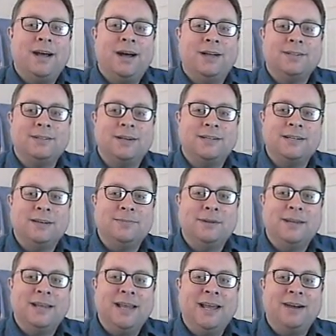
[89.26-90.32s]
I'll talk to
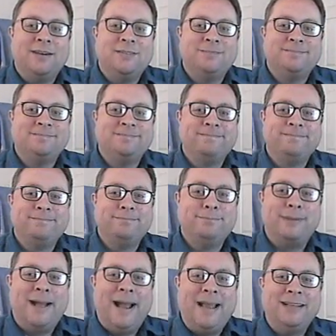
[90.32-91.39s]
everybody later.
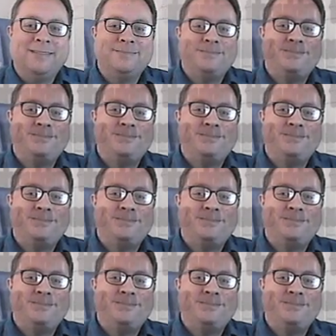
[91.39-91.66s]
Bye.